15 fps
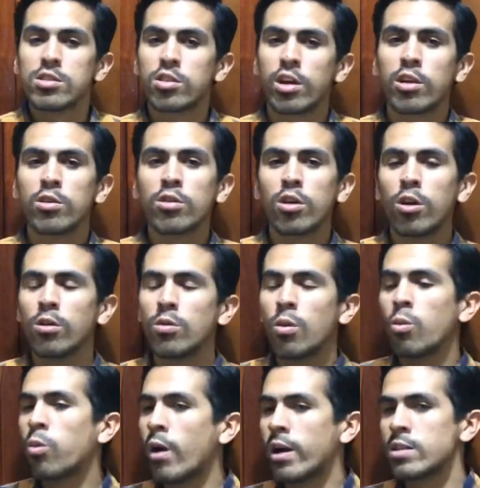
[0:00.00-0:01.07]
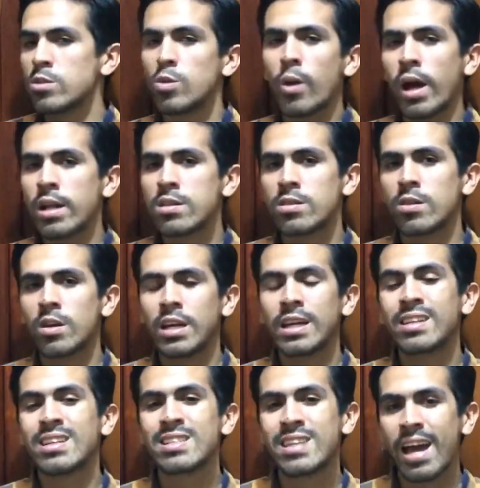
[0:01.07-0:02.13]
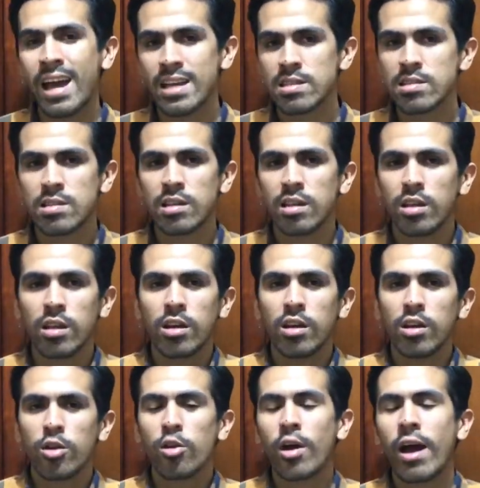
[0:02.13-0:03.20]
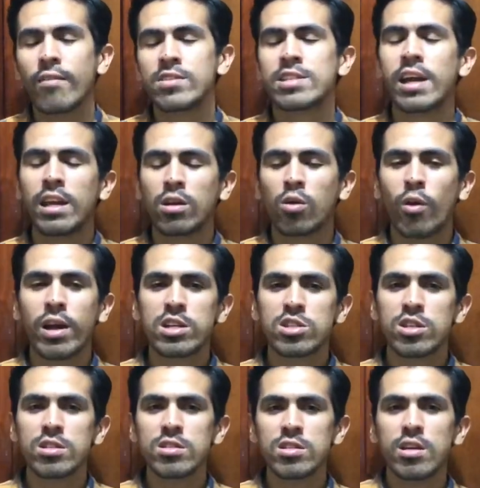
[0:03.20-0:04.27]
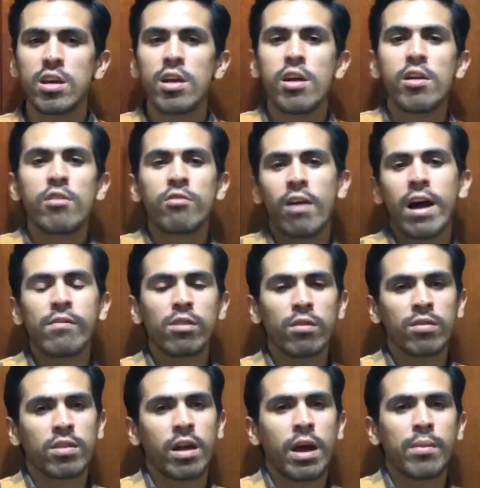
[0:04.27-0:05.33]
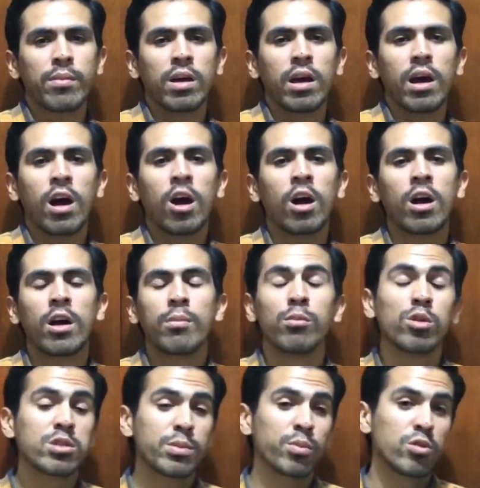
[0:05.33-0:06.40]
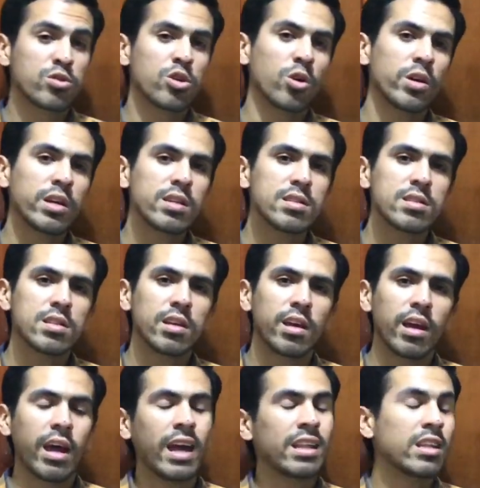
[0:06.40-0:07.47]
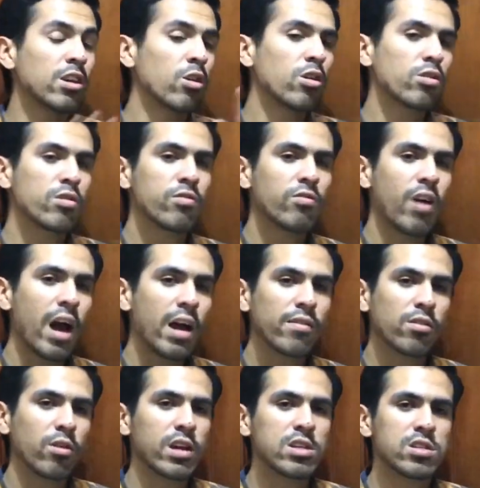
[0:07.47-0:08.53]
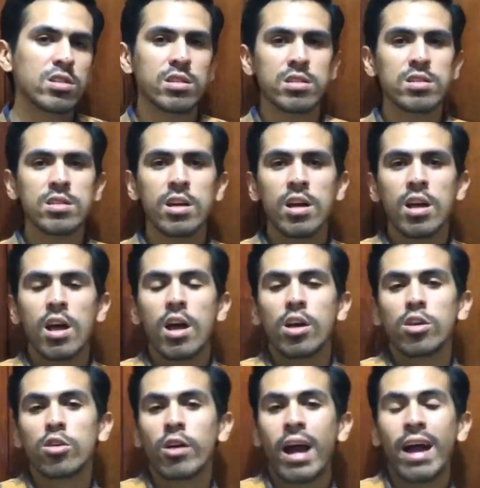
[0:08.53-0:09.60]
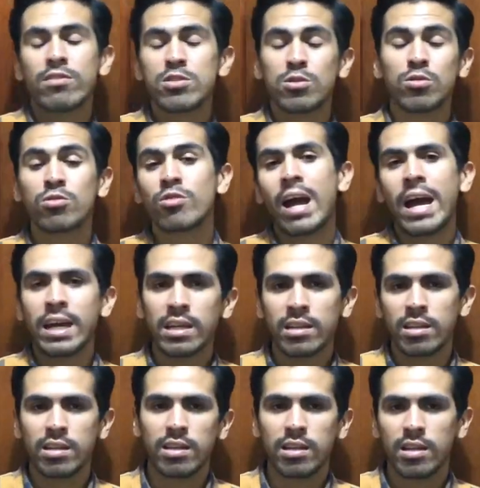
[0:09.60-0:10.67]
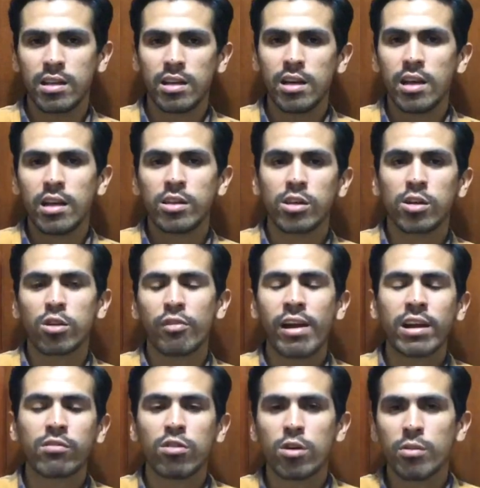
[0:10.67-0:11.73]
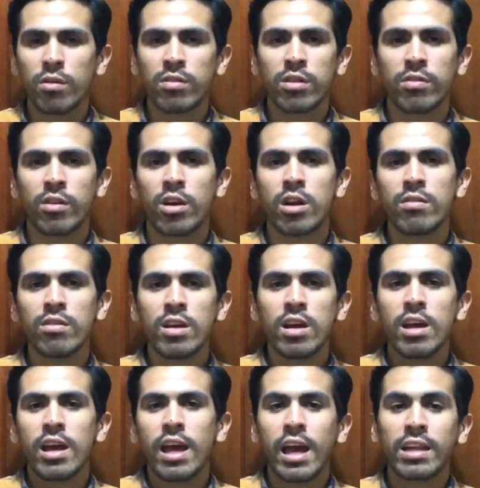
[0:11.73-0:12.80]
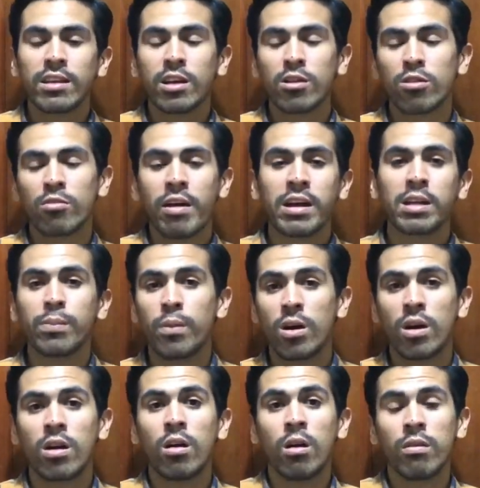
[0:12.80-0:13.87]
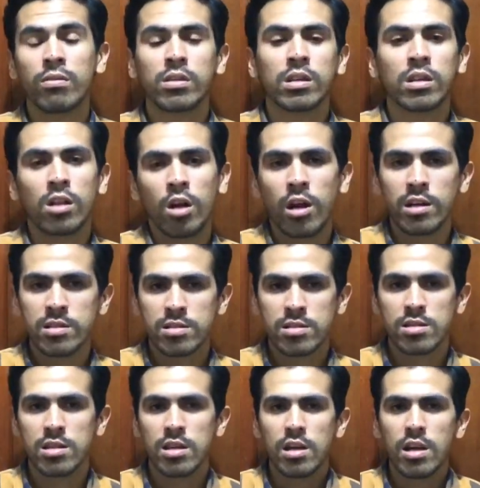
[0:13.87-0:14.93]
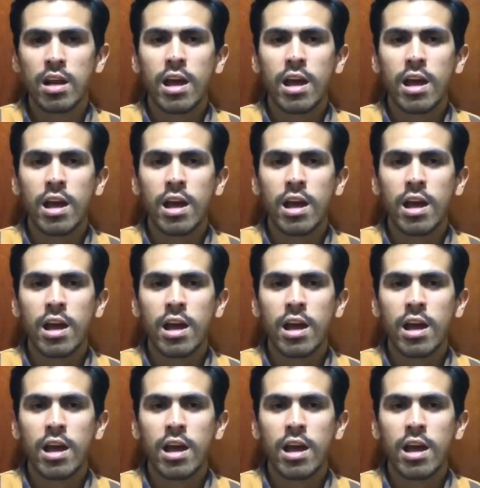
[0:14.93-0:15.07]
so that you know what to answer in the test. You have 10 questions. 5 of them are multiple choice, and the other 5 questions you have to write the correct form of the verb and the correct part of the clause.